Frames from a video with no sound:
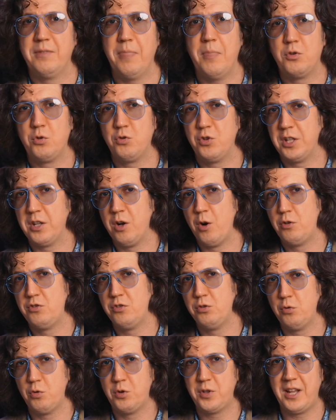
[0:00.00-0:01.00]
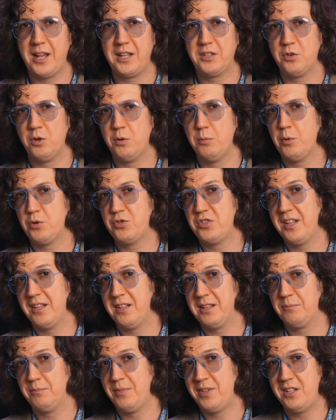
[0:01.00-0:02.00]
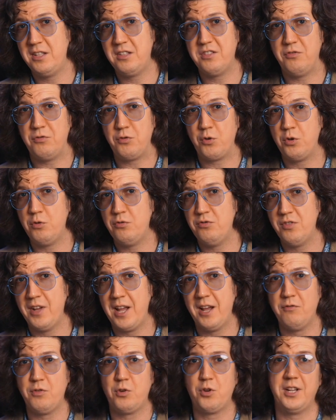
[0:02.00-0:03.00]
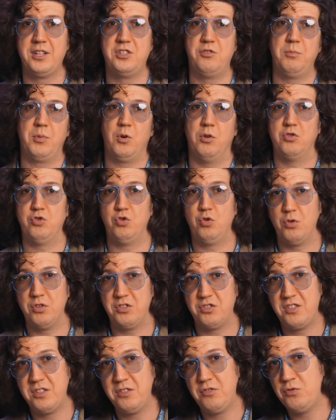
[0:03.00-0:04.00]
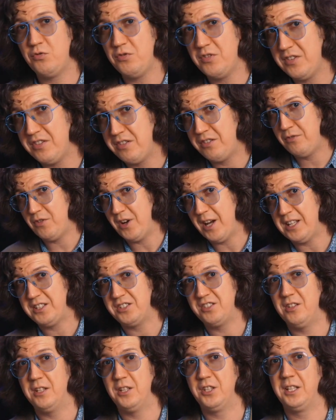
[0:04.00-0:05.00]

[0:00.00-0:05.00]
You can also connect almost any PS4, 5 or Xbox joystick to this device